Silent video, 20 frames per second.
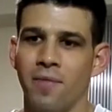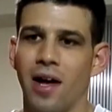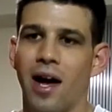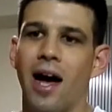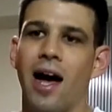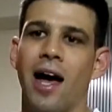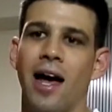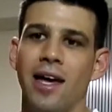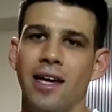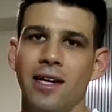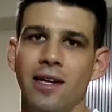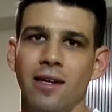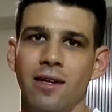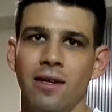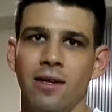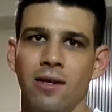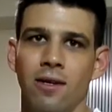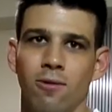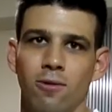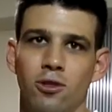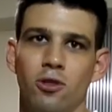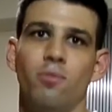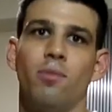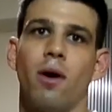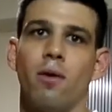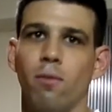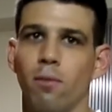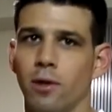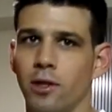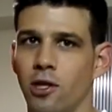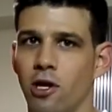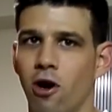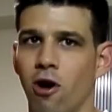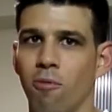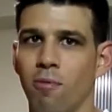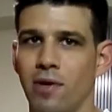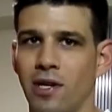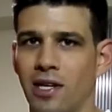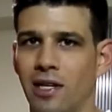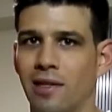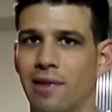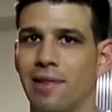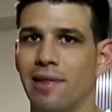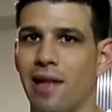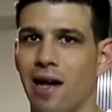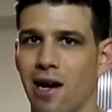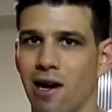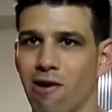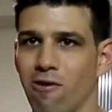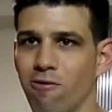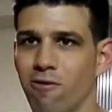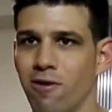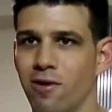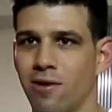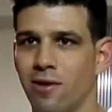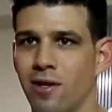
I should probably know meaning love.